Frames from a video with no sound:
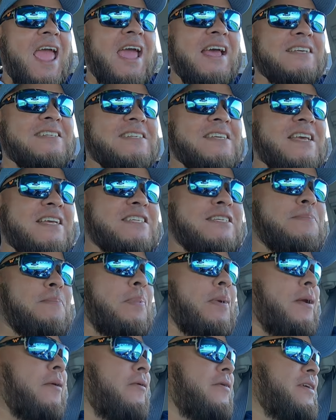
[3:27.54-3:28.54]
as
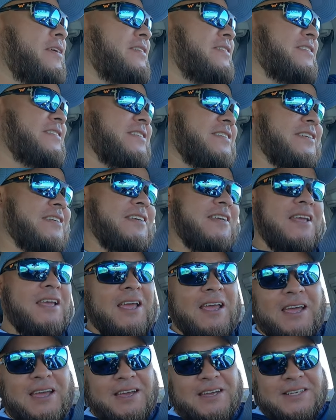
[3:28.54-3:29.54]
experienced
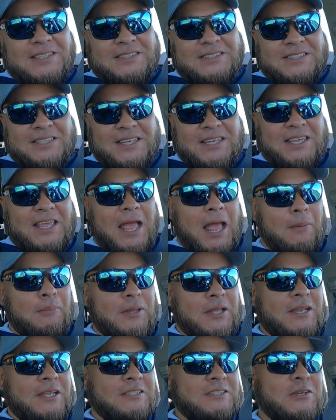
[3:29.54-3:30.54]
as a
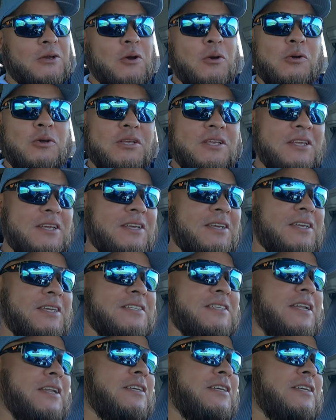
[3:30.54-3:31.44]
captain as Cody is,